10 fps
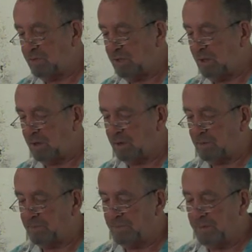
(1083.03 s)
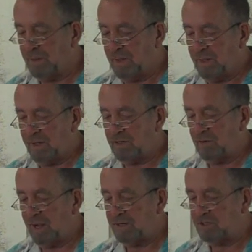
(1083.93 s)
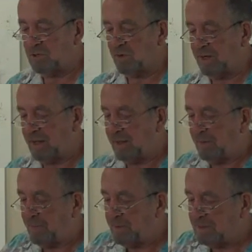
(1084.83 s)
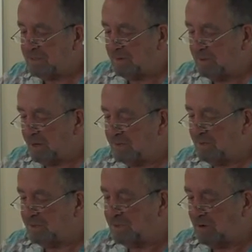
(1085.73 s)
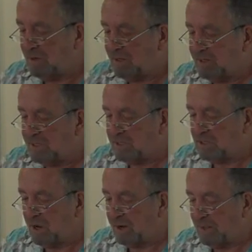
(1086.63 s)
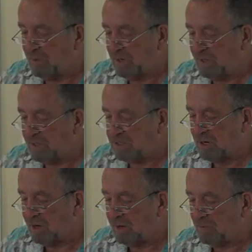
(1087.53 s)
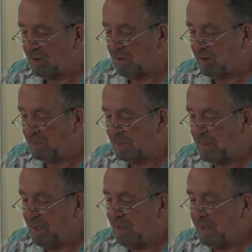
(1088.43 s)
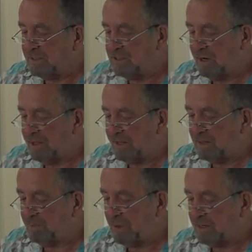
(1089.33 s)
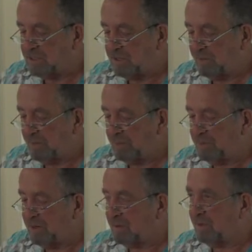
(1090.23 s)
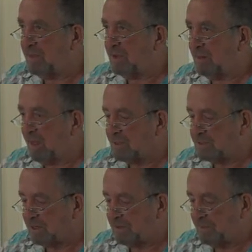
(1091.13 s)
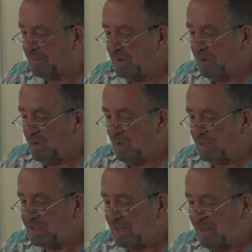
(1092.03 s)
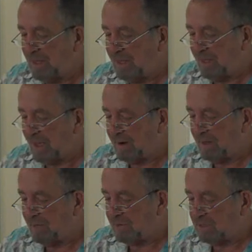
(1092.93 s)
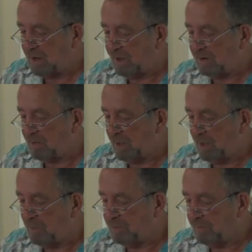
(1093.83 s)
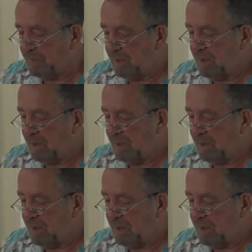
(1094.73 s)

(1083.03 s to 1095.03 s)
when Stefan was afraid of having bad dreams, they let him sleep on the chair in their bedroom. But when he was there, they were not inclined to have sex in front of him. He was, they agreed, too young.